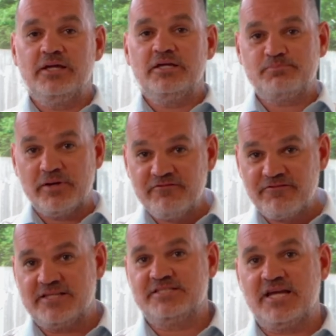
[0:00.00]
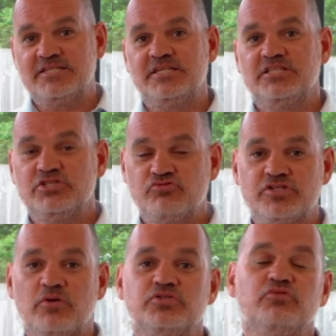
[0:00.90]
It's been fantastic. These
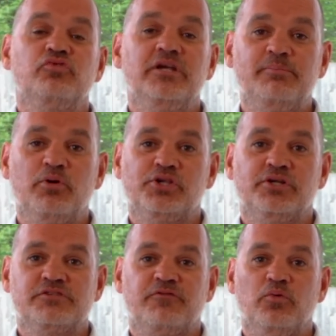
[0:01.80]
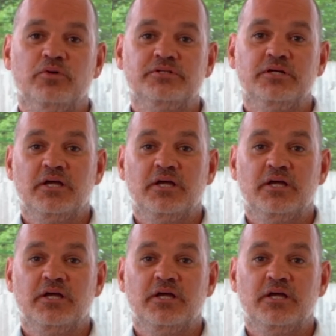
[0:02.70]
results are really pushing us forward.